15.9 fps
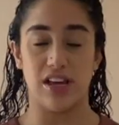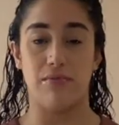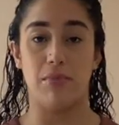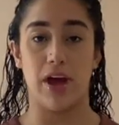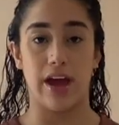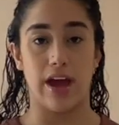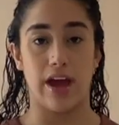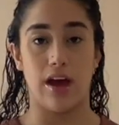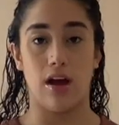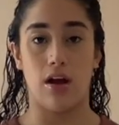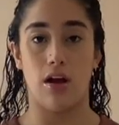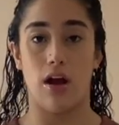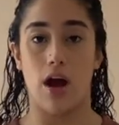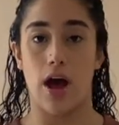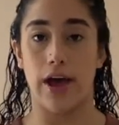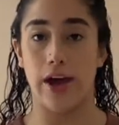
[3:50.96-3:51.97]
in my hair,
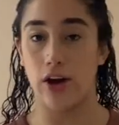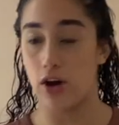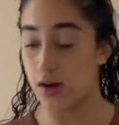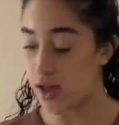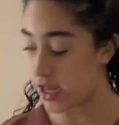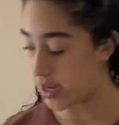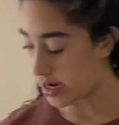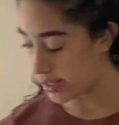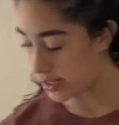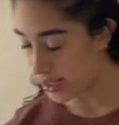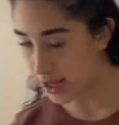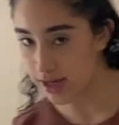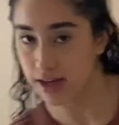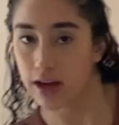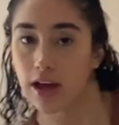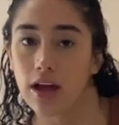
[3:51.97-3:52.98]
I go ahead and
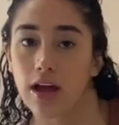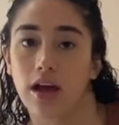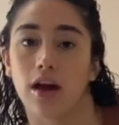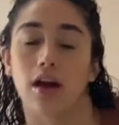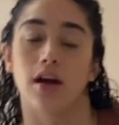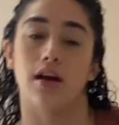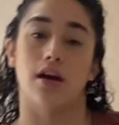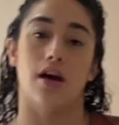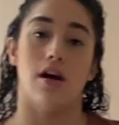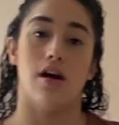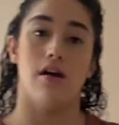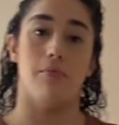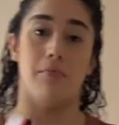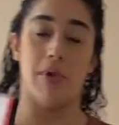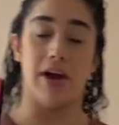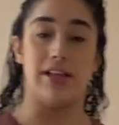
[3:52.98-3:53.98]
take
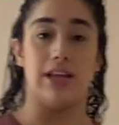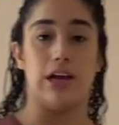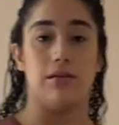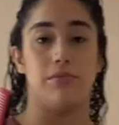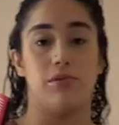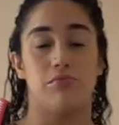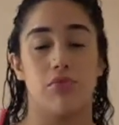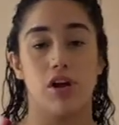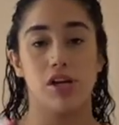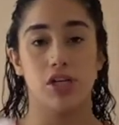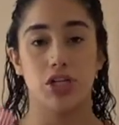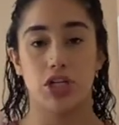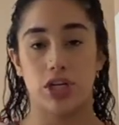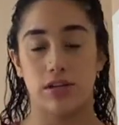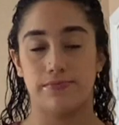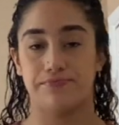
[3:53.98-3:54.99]
my Denman
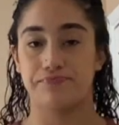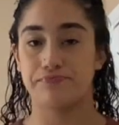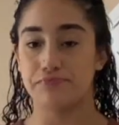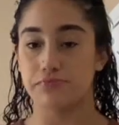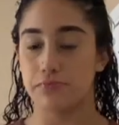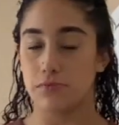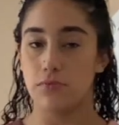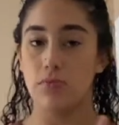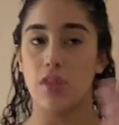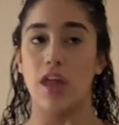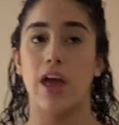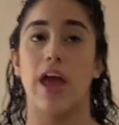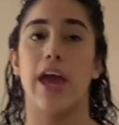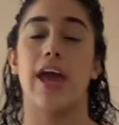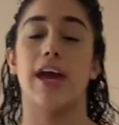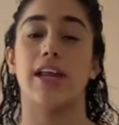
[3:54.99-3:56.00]
brush,
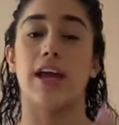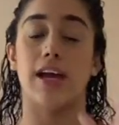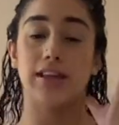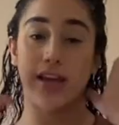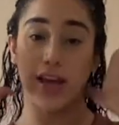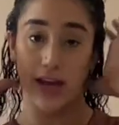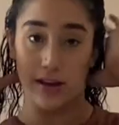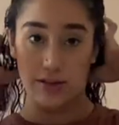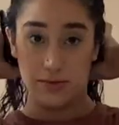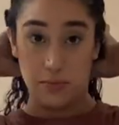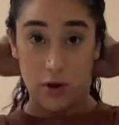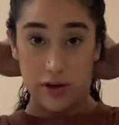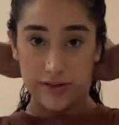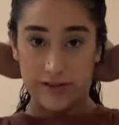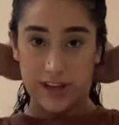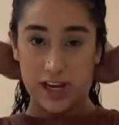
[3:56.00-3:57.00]
and I take
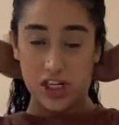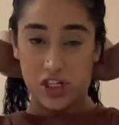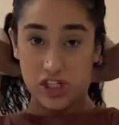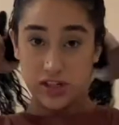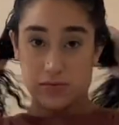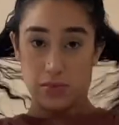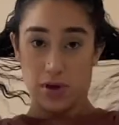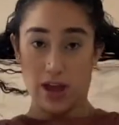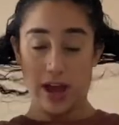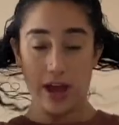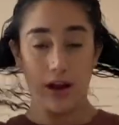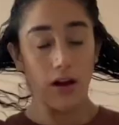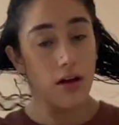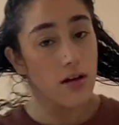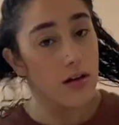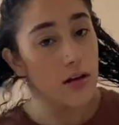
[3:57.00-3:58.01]
small sections of my hair,